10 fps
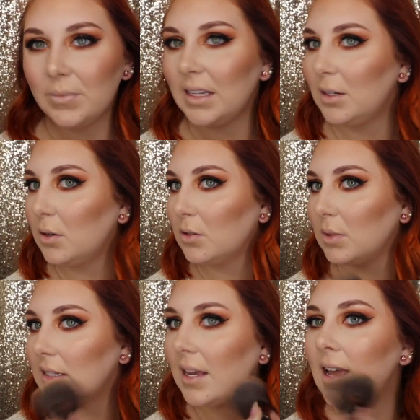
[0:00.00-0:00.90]
That nose
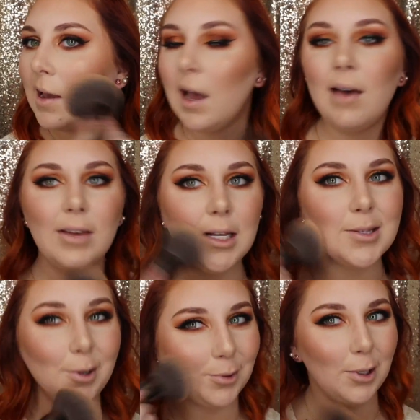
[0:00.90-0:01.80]
was having its
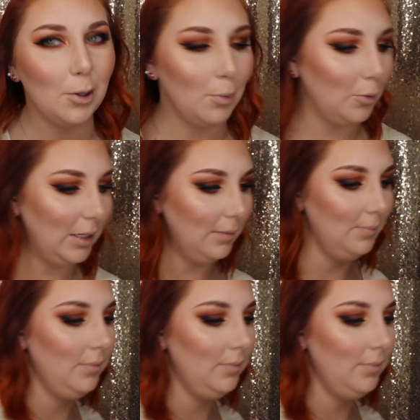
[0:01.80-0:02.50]
own little moment.